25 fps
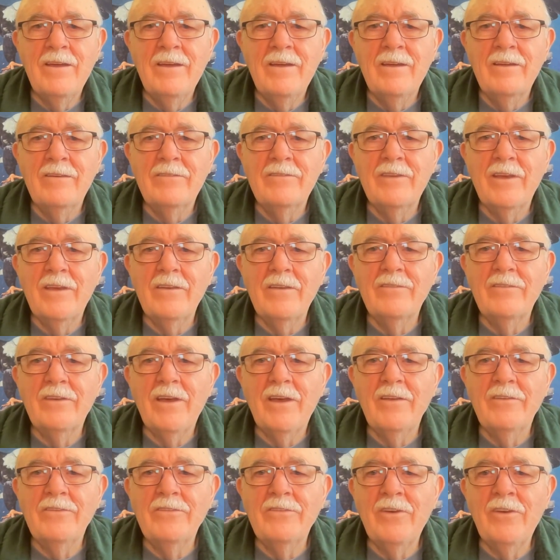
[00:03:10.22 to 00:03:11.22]
says,
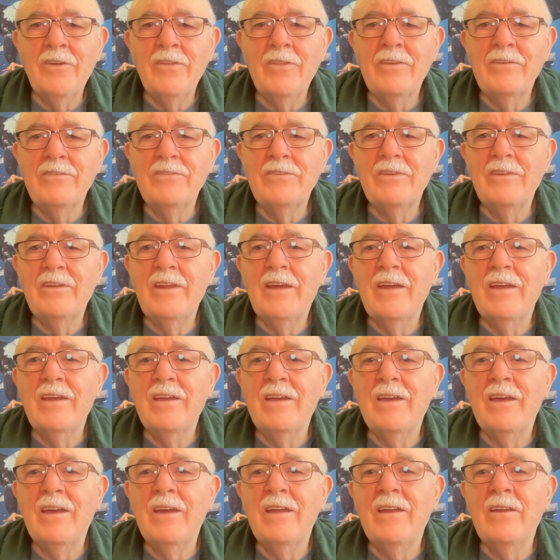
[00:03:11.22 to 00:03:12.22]
I saw this
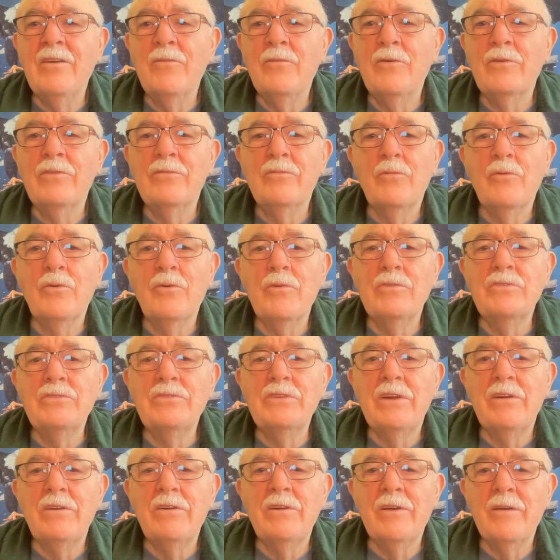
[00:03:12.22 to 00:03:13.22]
today and it was worth
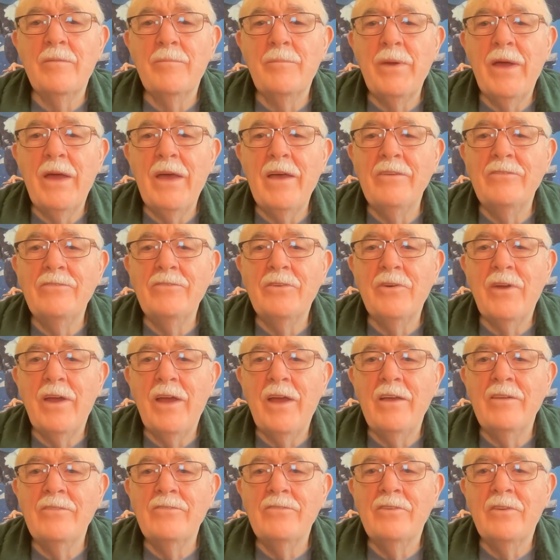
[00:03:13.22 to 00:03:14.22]
sharing. A pastor
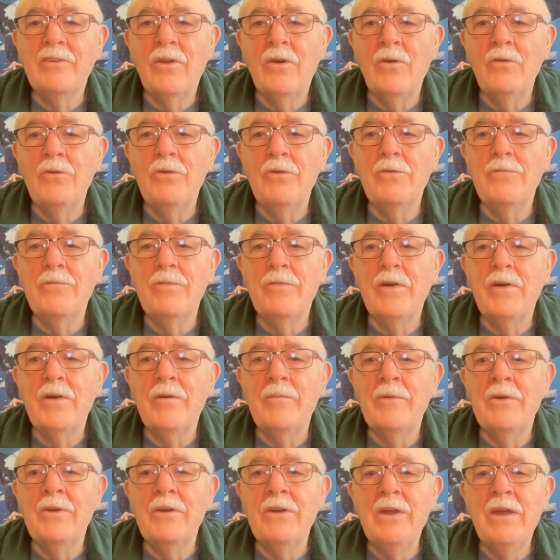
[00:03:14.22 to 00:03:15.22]
asked an older
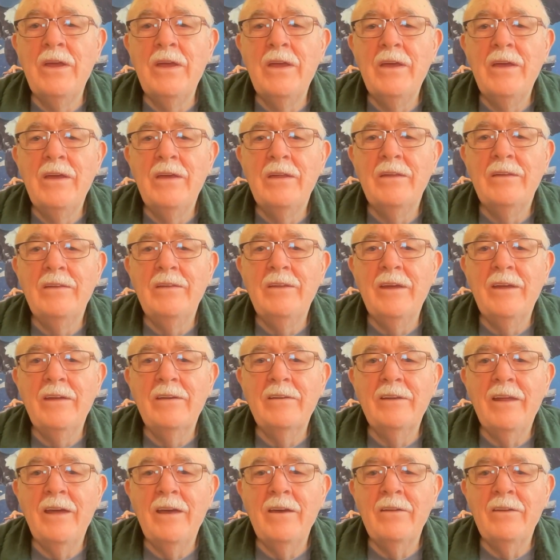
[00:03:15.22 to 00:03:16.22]
farmer
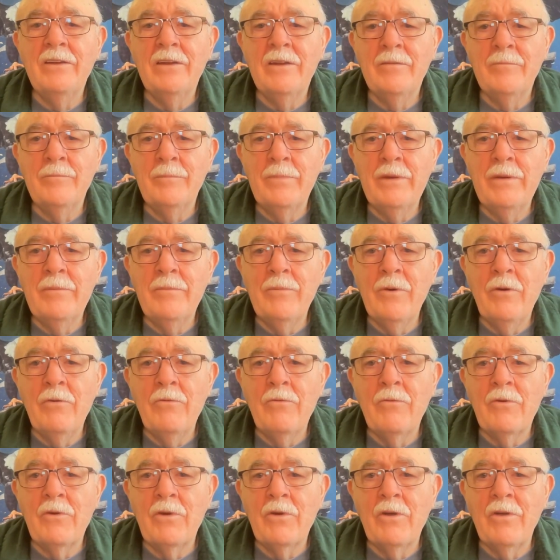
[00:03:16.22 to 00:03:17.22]
decked out in bib
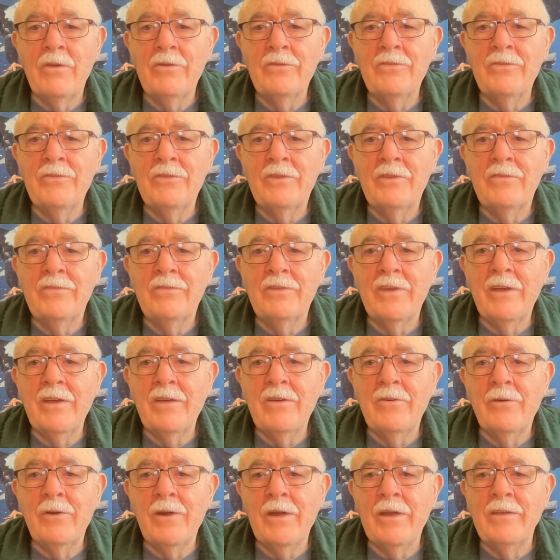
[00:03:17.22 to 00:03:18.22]
overalls to say
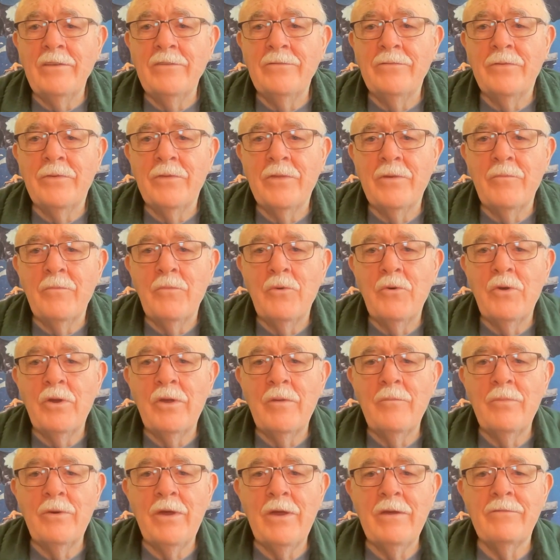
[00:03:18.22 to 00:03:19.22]
grace for the
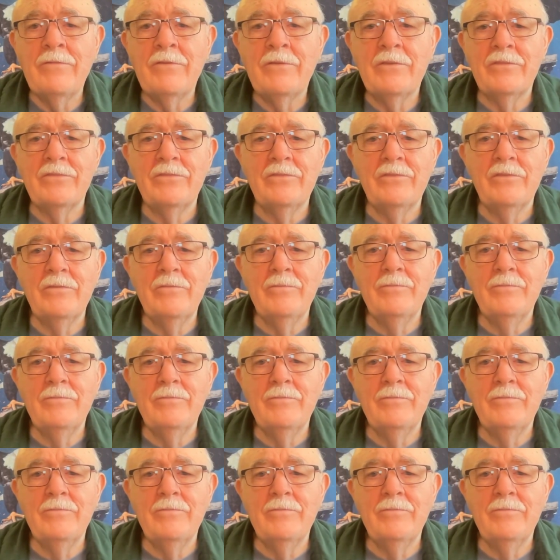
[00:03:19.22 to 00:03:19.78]
morning breakfast.